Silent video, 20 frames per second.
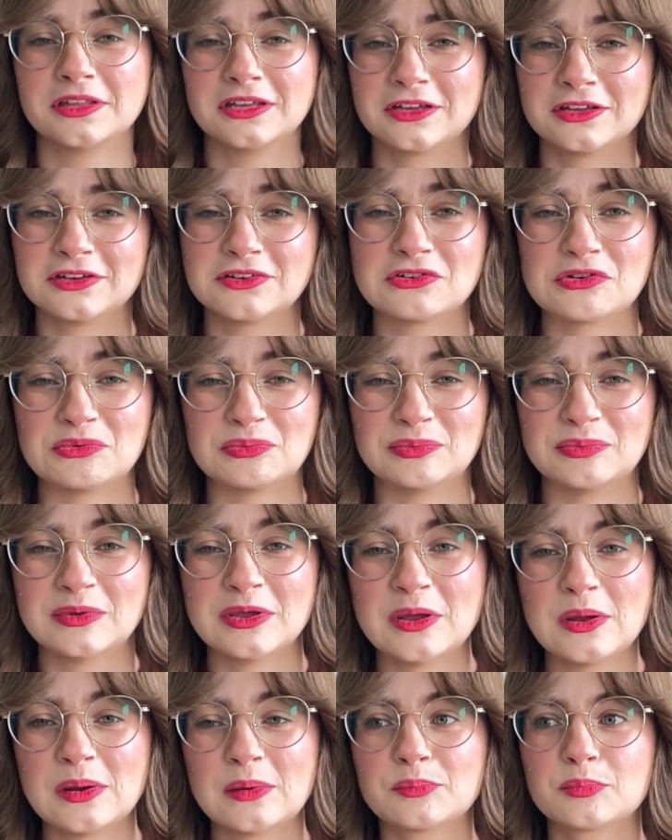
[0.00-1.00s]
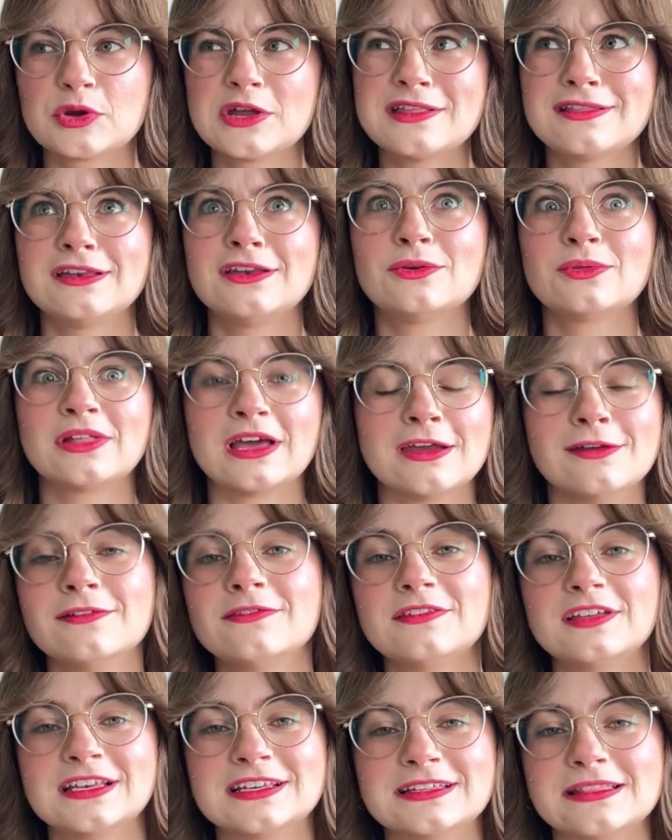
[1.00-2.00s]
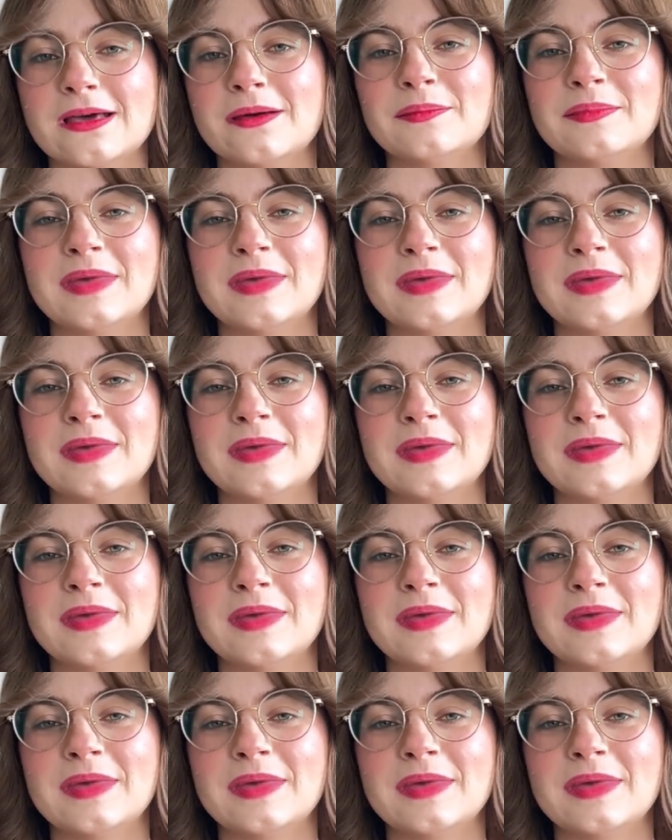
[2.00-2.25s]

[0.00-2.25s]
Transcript: good to breathe new life into them